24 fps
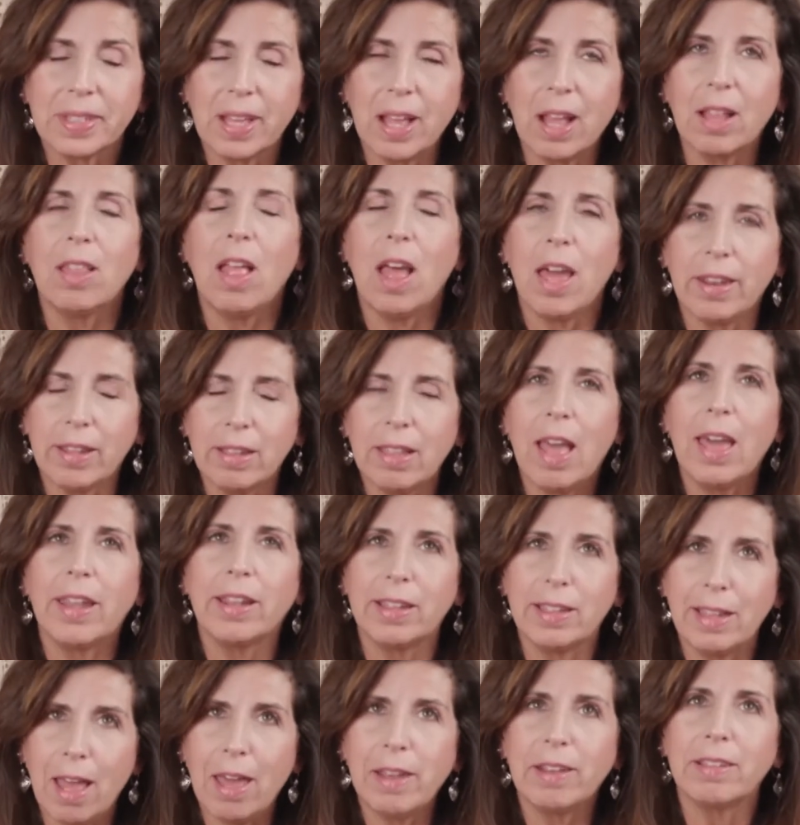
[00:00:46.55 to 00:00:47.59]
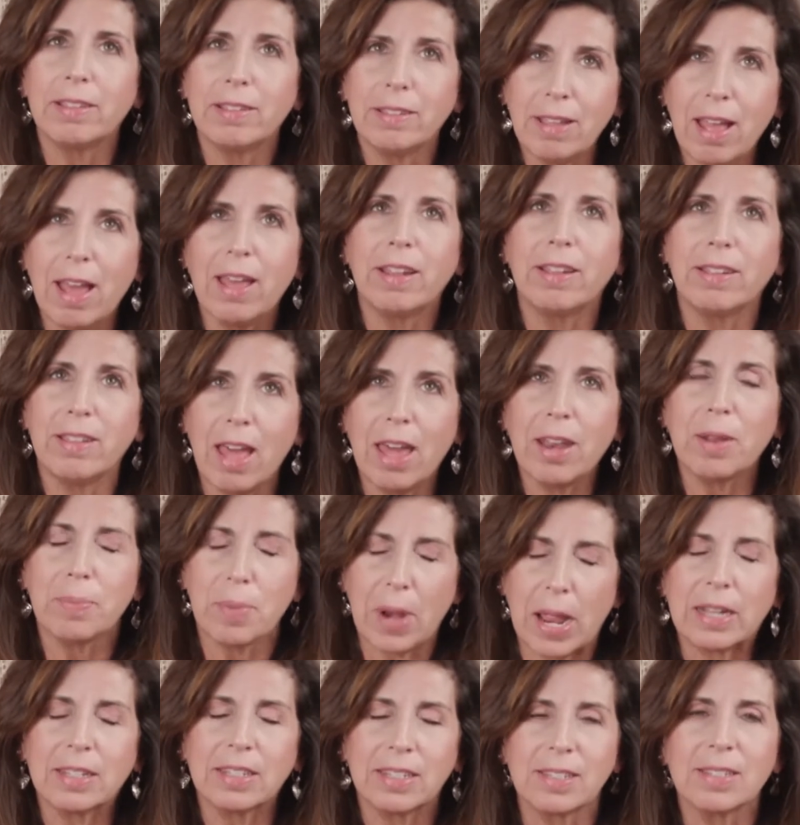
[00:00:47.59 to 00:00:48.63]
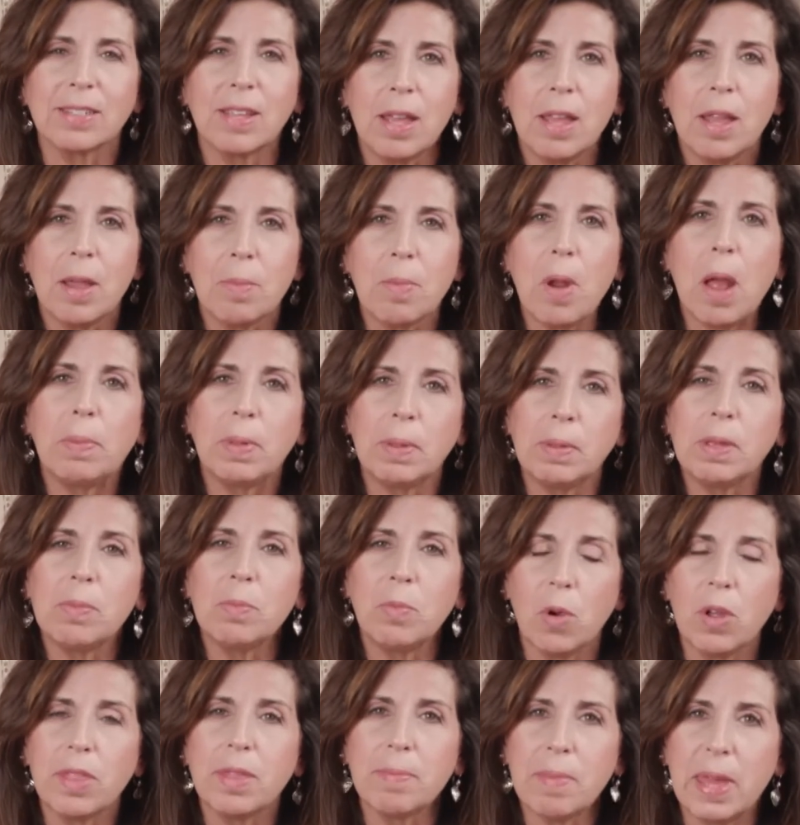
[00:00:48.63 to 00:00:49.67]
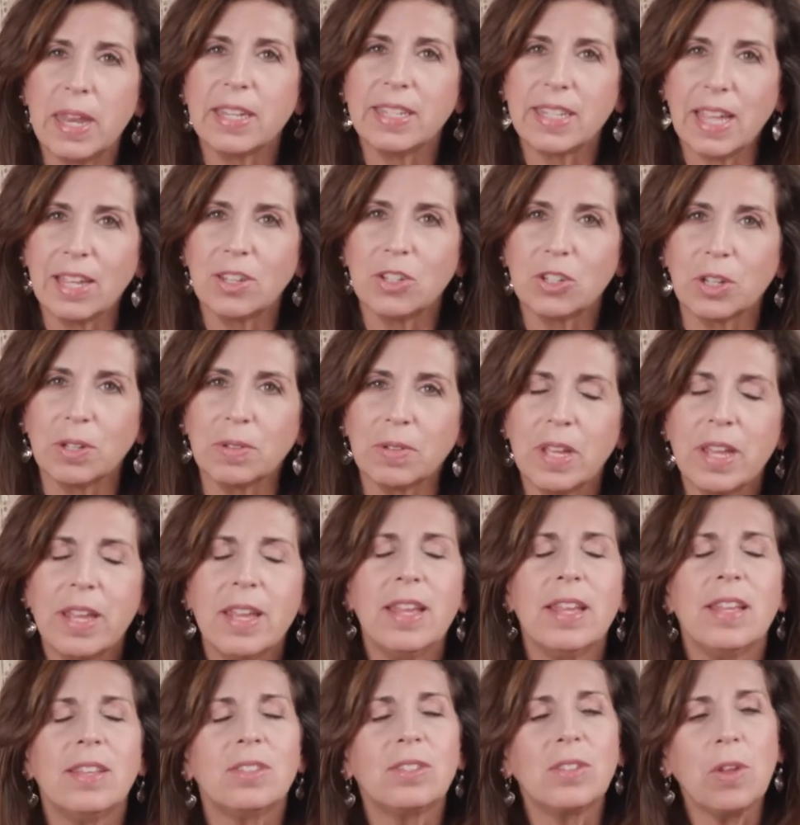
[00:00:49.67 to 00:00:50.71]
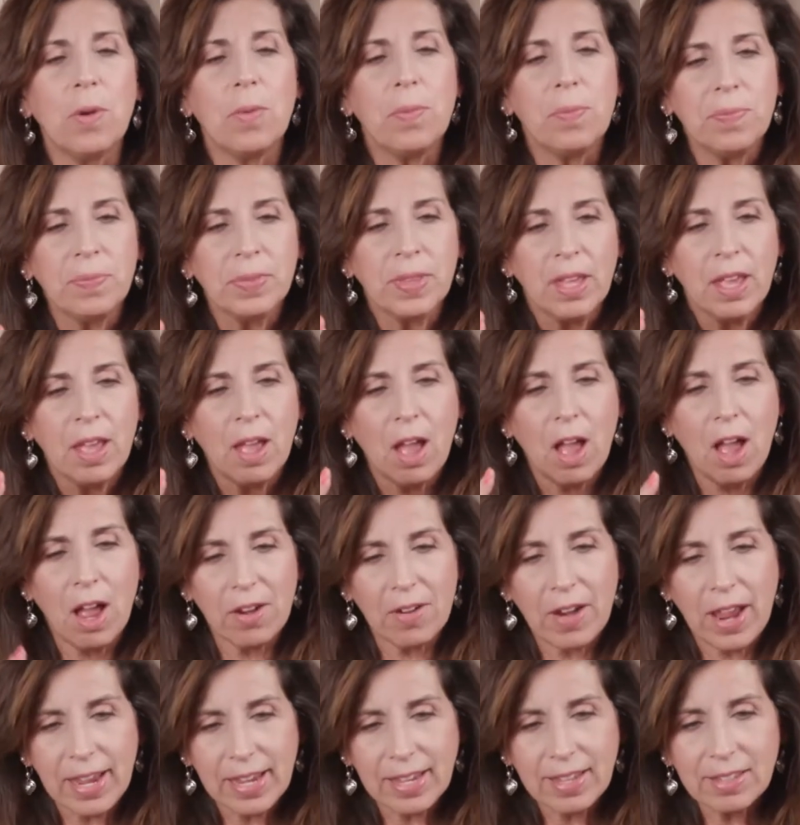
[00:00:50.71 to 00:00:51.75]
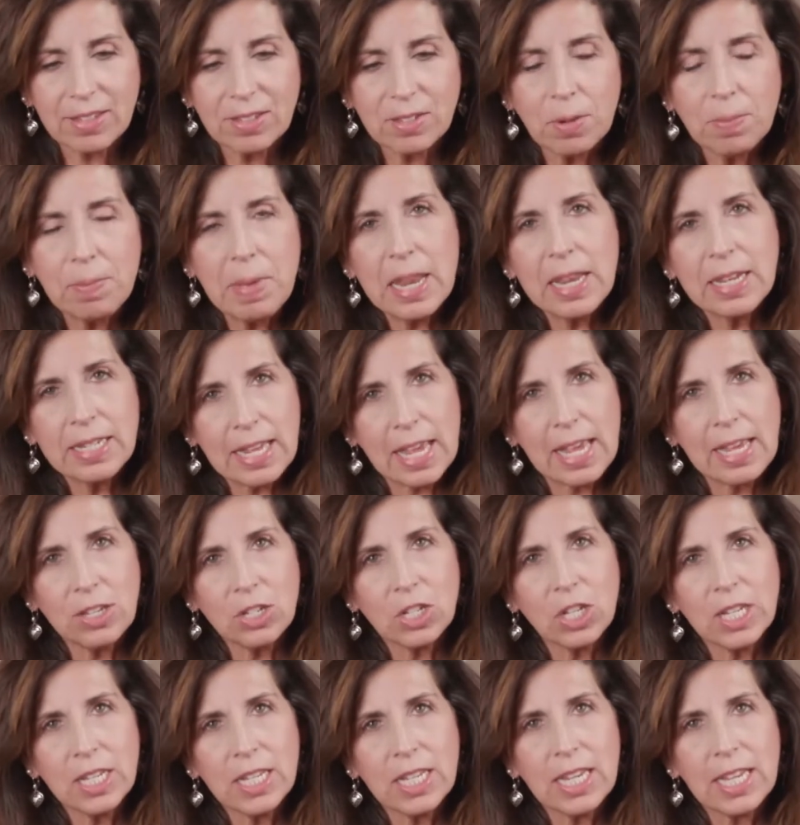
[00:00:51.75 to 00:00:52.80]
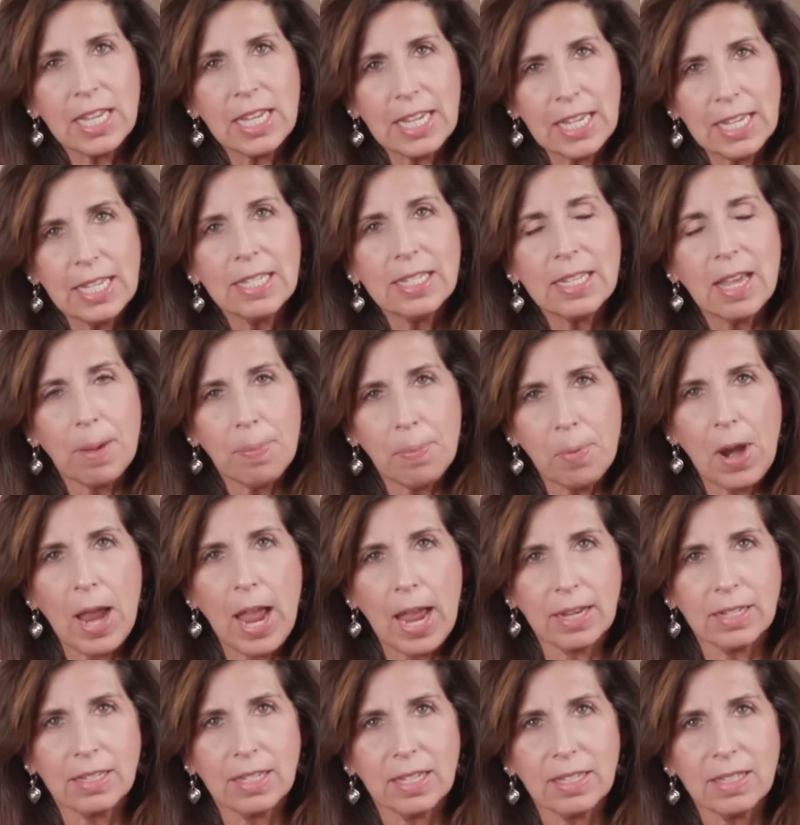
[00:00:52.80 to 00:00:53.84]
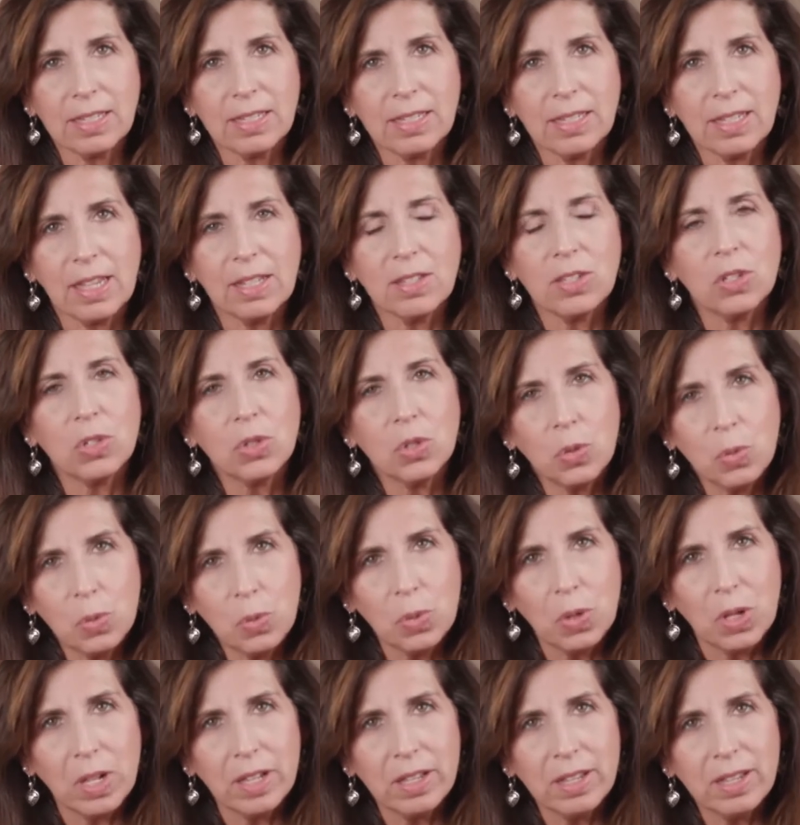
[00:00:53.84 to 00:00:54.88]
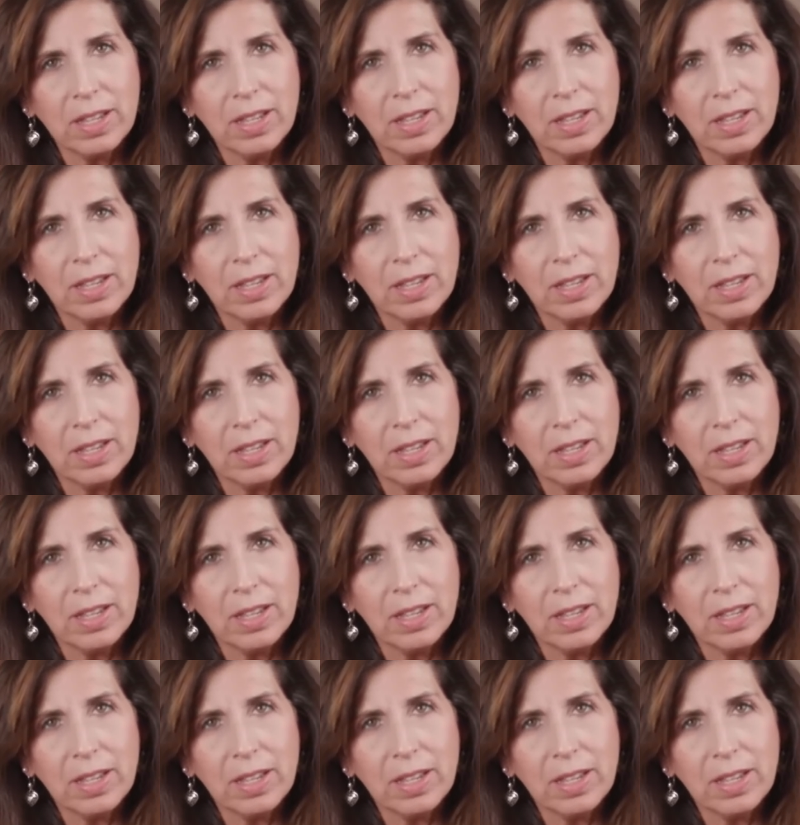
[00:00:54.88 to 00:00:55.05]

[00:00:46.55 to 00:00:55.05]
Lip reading: A lot of practice. Probably more than meditation. So, all right, so meditation is a practice. It's a tool.